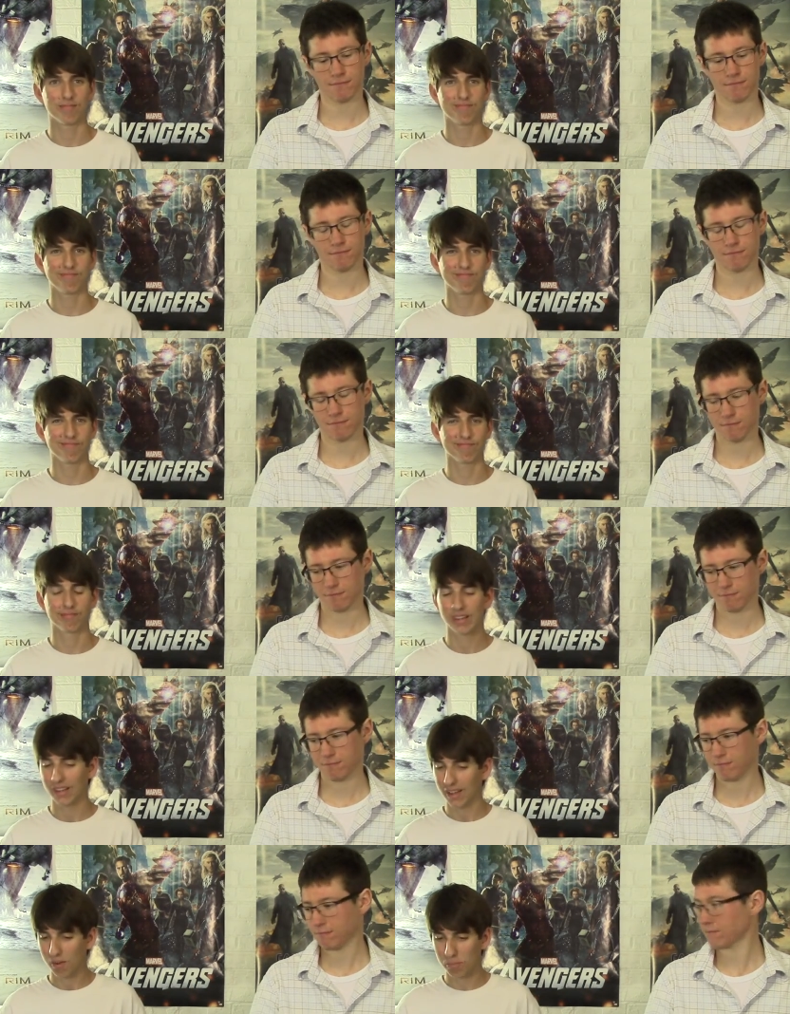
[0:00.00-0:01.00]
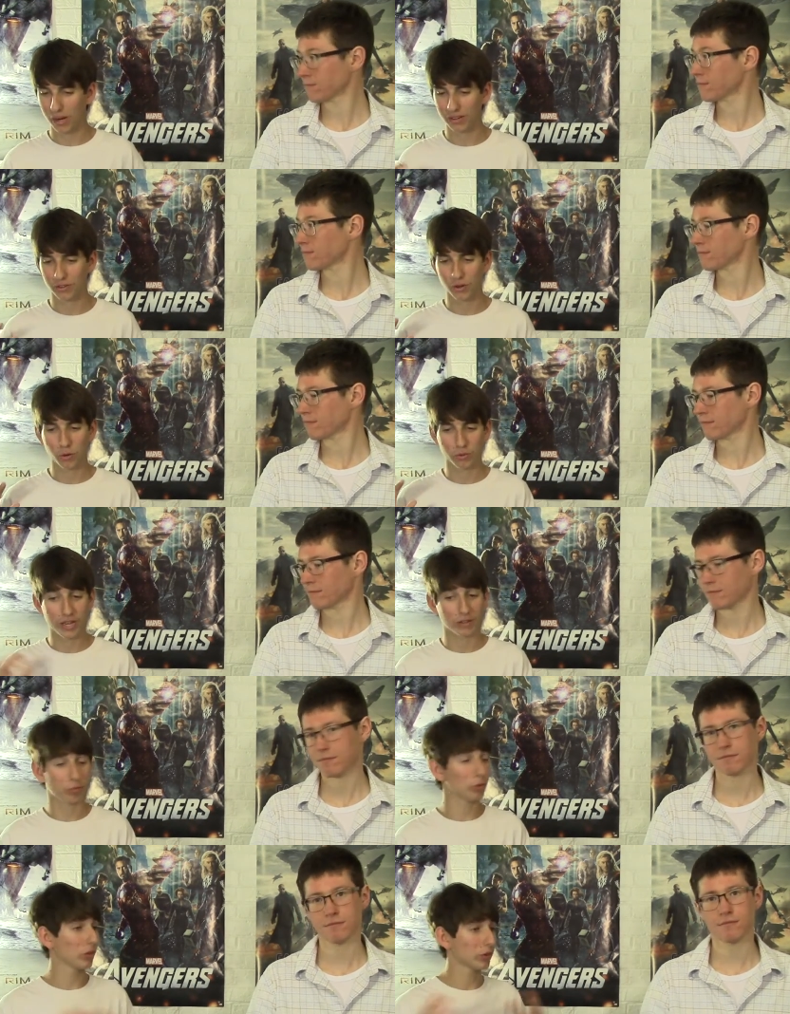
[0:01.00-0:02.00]
Speaker 1: Hmm. But so yes,
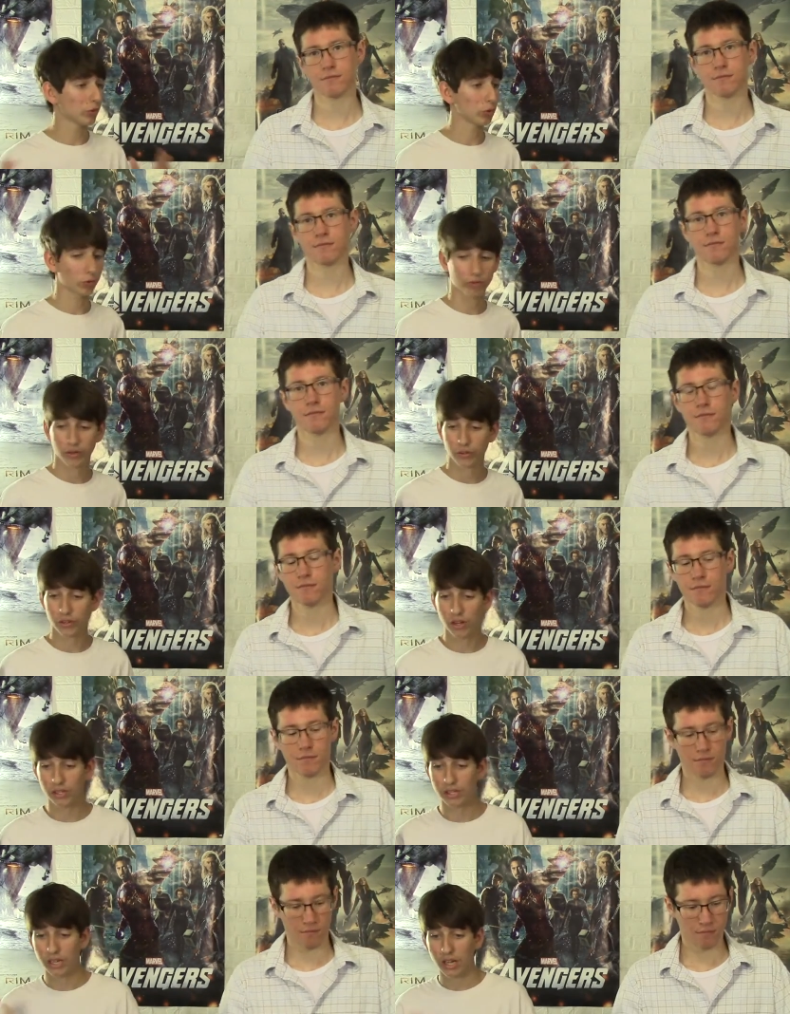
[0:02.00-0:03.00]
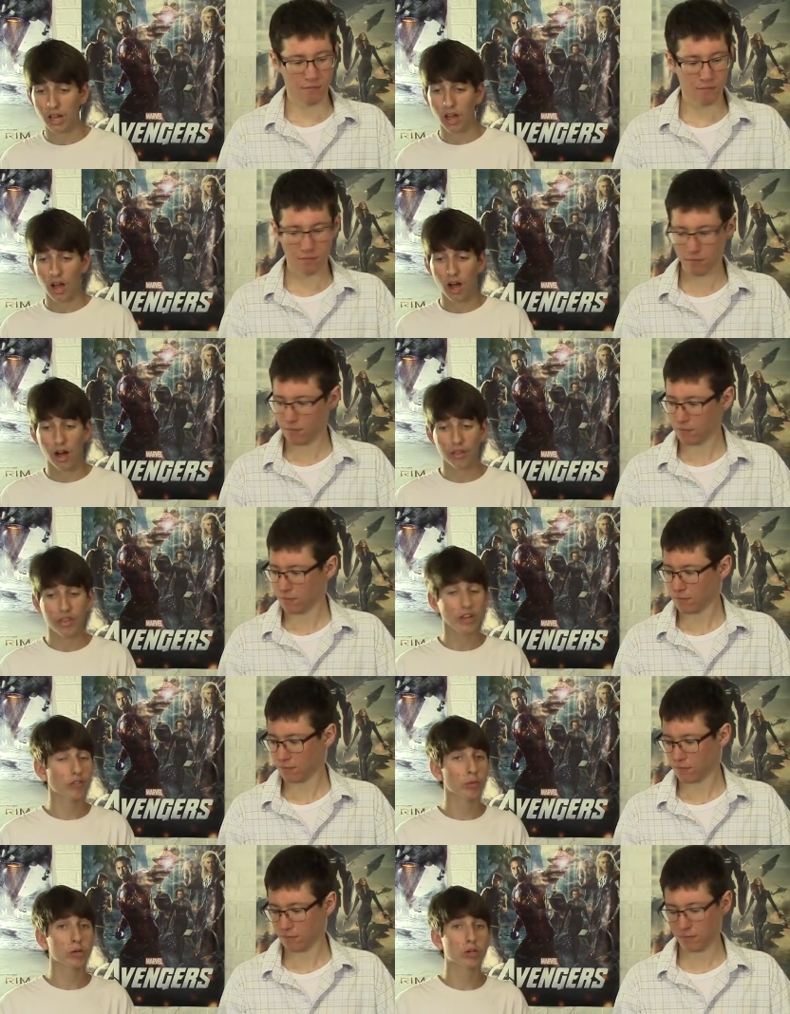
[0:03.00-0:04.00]
both of these tools are very solid. Uh, thank you
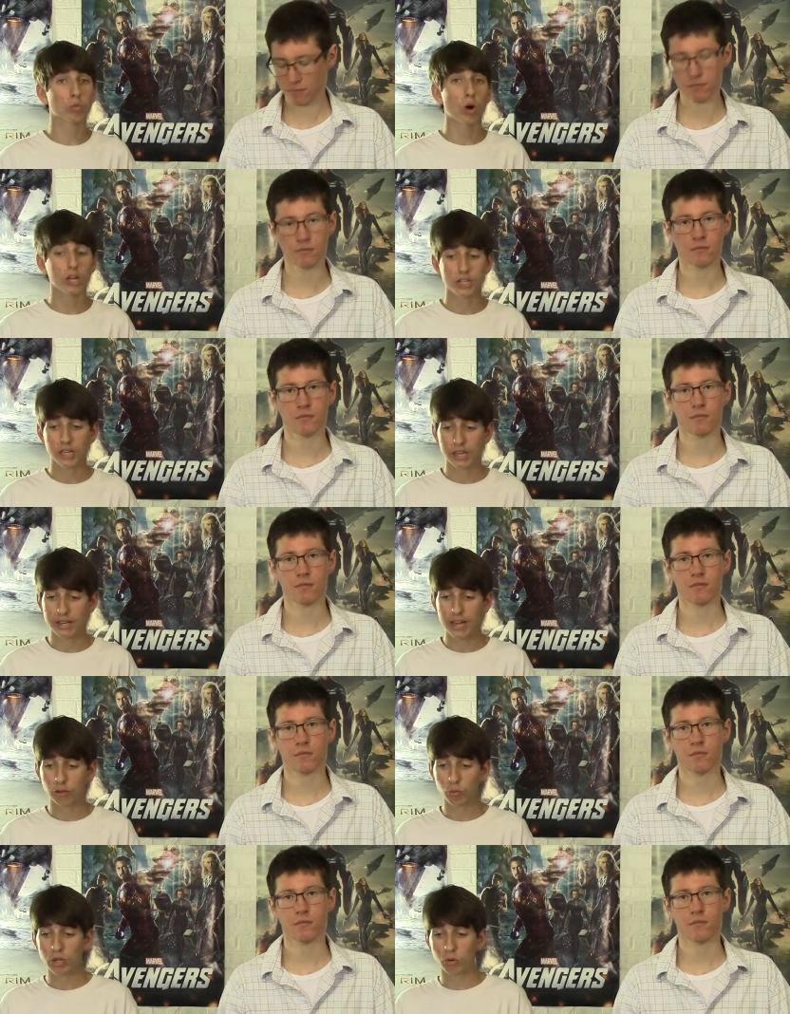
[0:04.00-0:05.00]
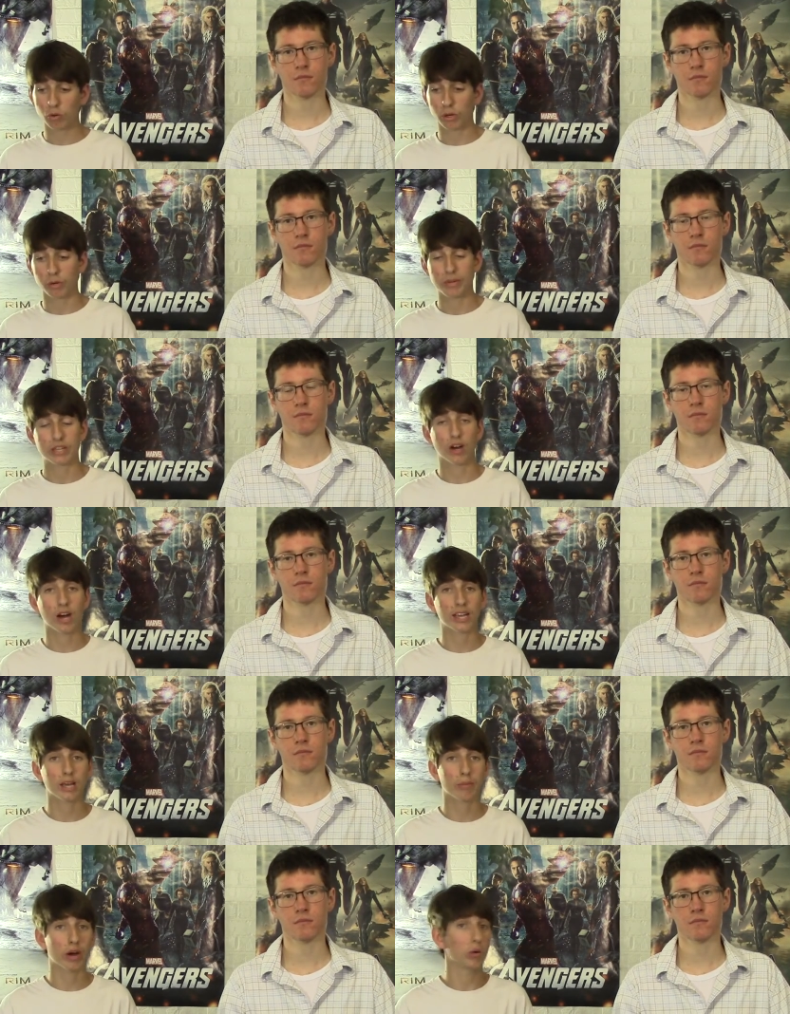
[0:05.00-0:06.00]
very much for watching. Next week we're going to be
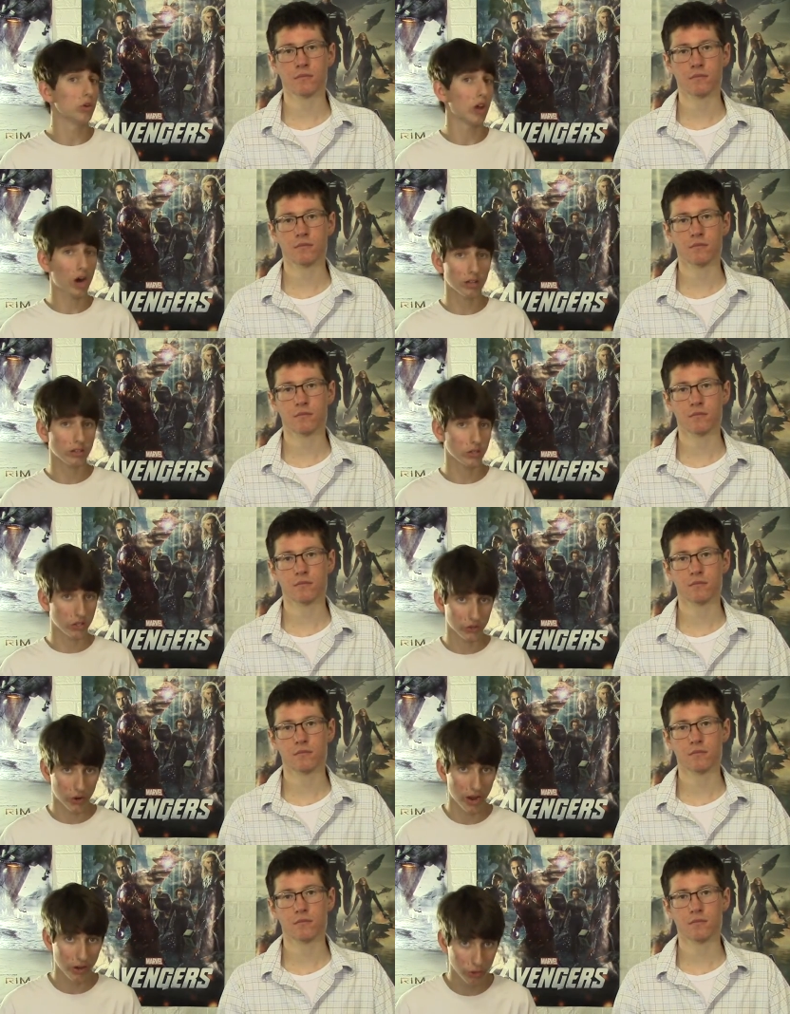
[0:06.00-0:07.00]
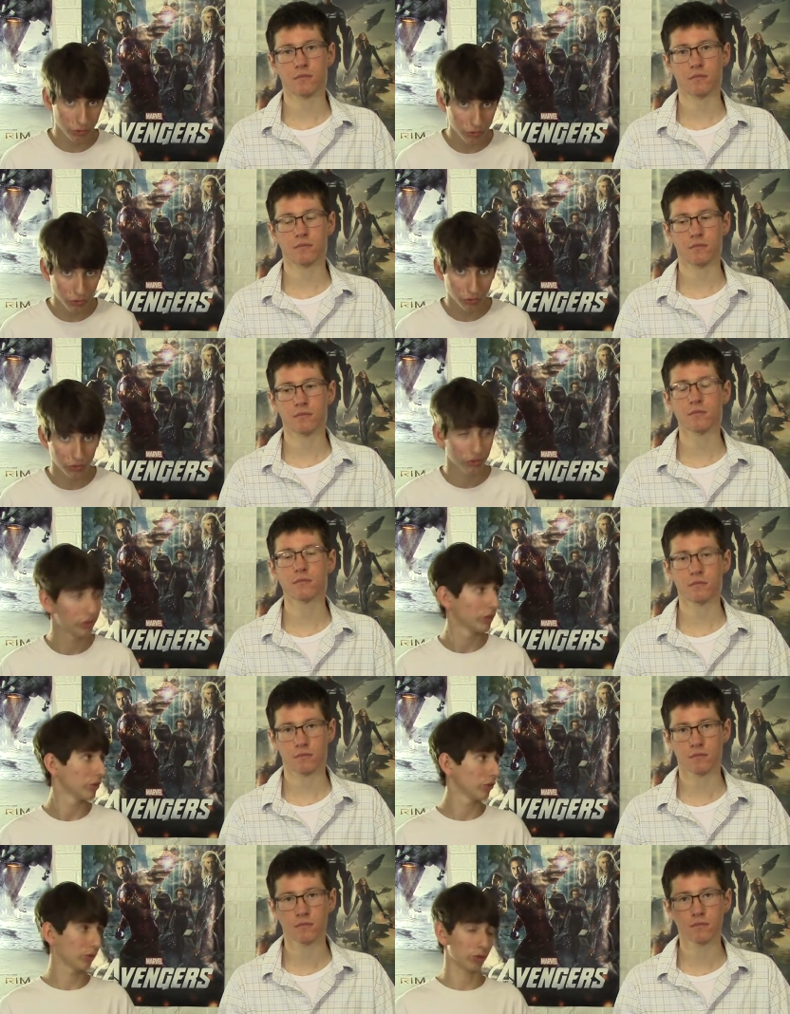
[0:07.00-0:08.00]
talking about nonlinear editors,
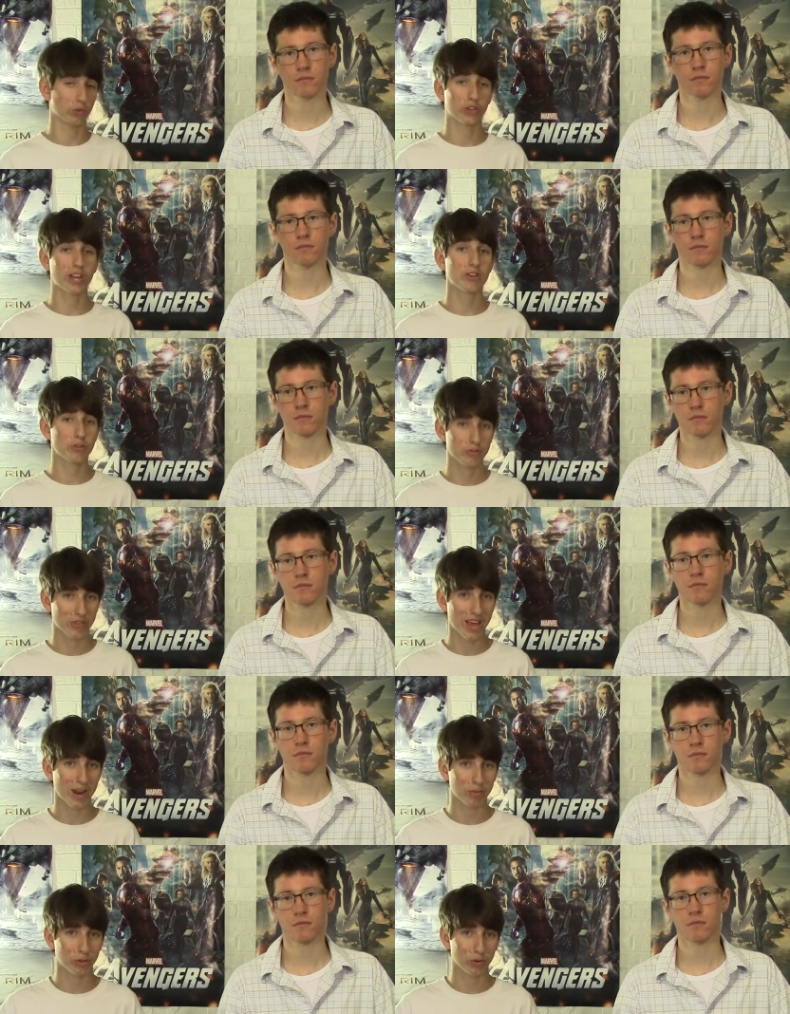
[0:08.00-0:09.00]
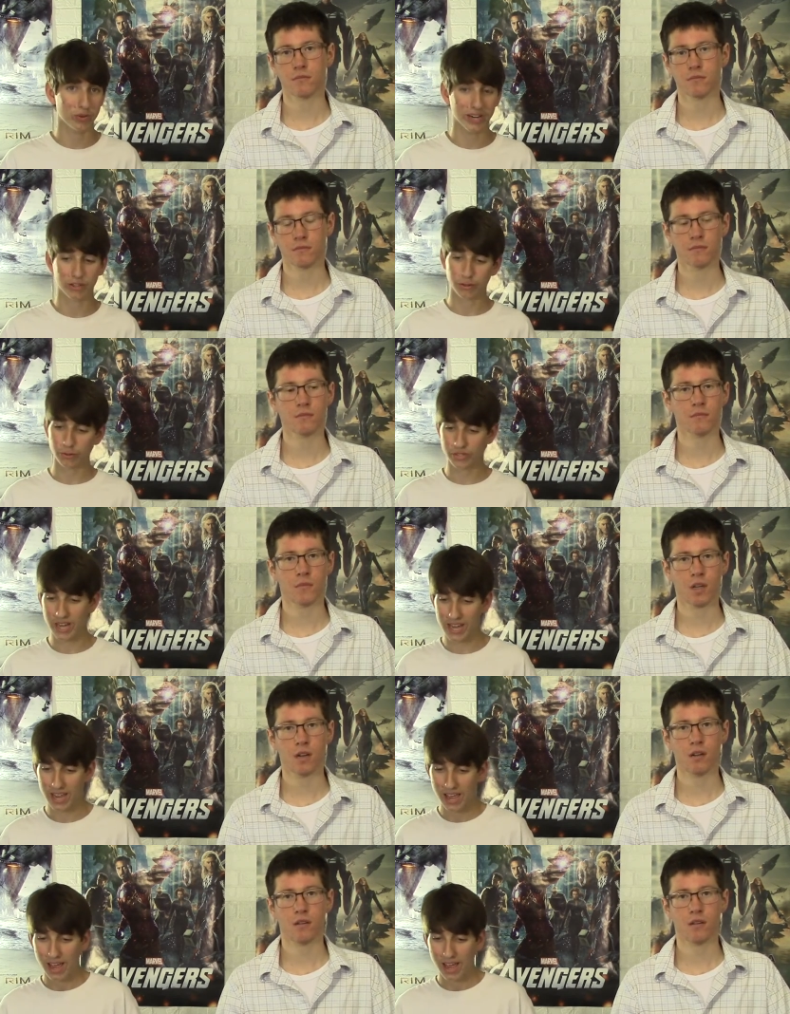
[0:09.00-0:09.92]
so stay tuned for that episode next Tuesday.